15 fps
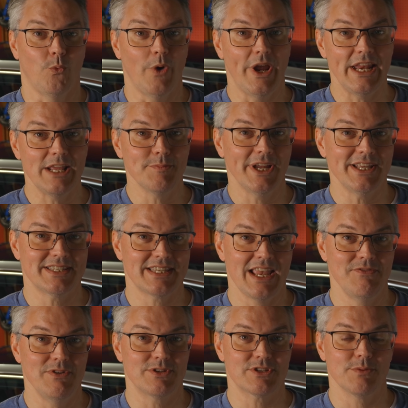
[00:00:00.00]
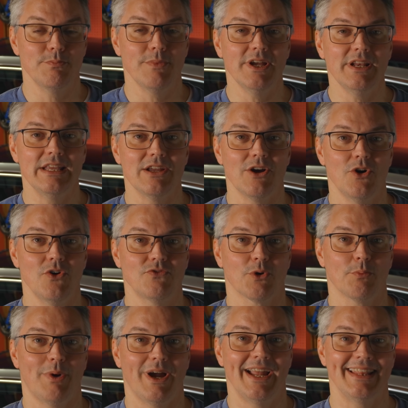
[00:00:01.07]
waiting might save you some money over
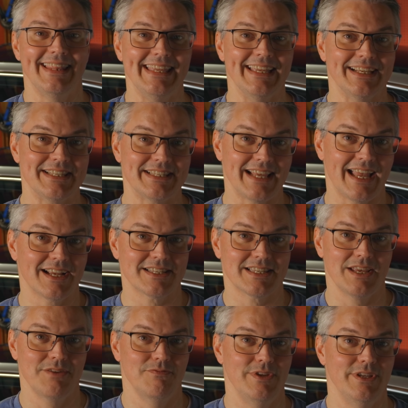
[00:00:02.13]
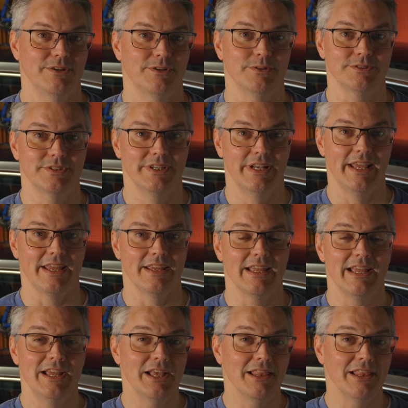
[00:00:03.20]
buying the exact same vehicle today.